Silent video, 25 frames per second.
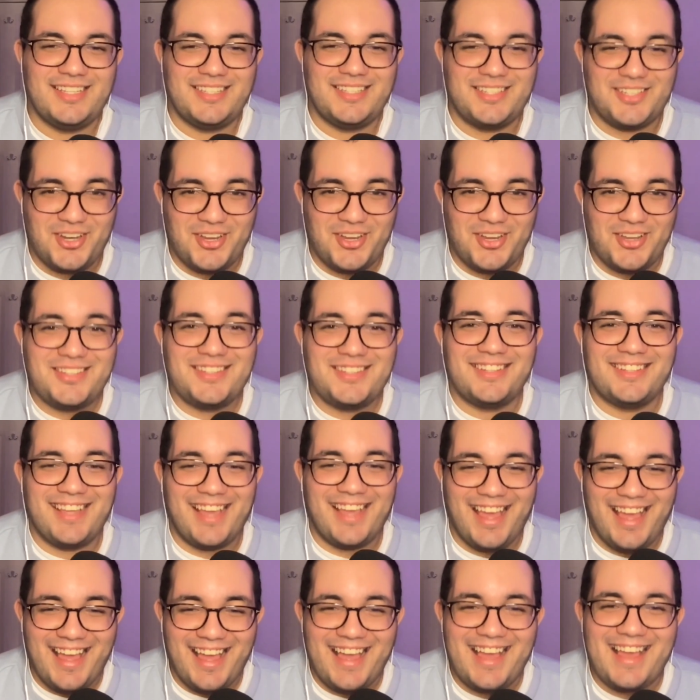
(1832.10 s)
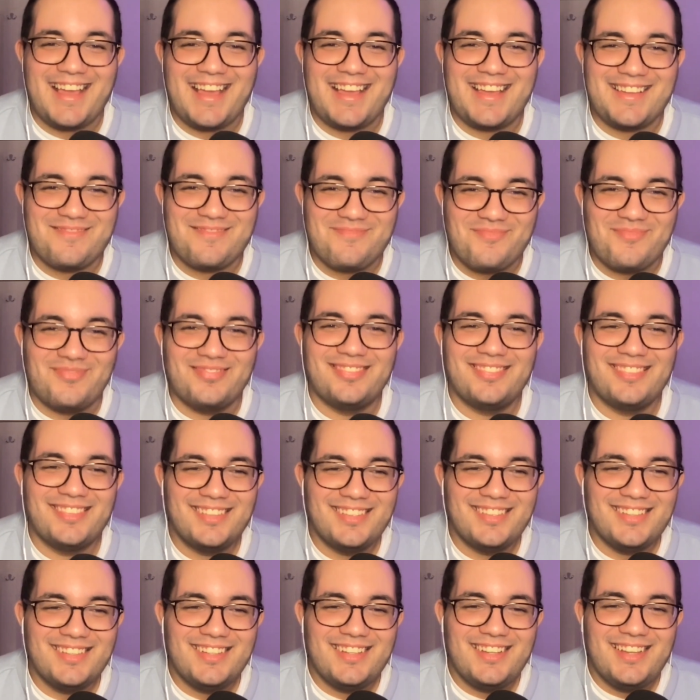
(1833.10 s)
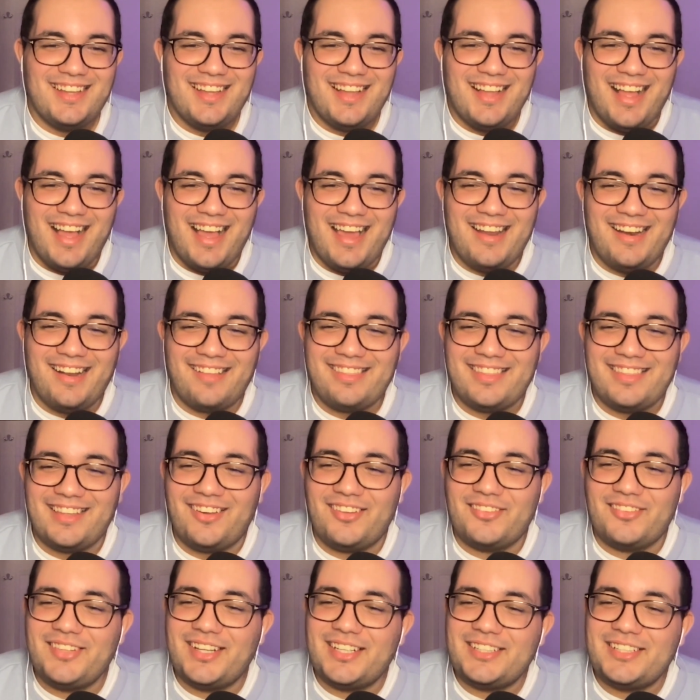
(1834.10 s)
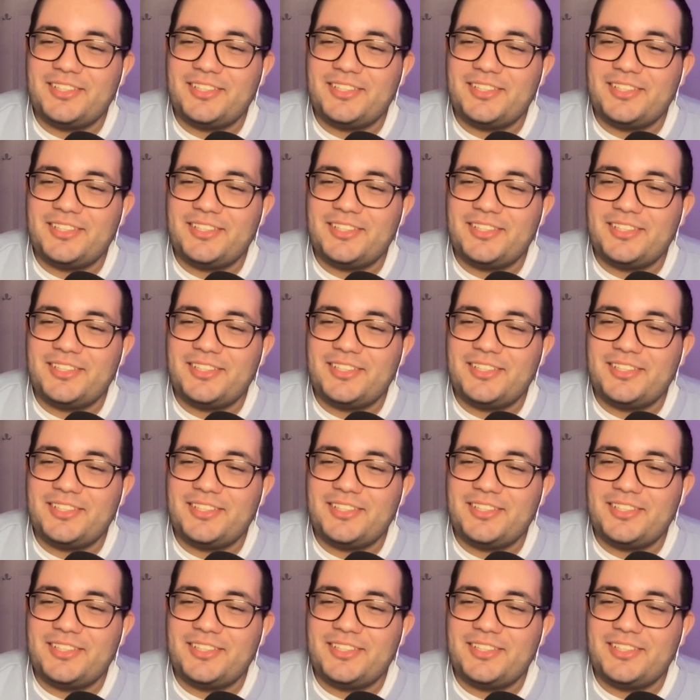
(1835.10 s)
It's just a game. And I think on that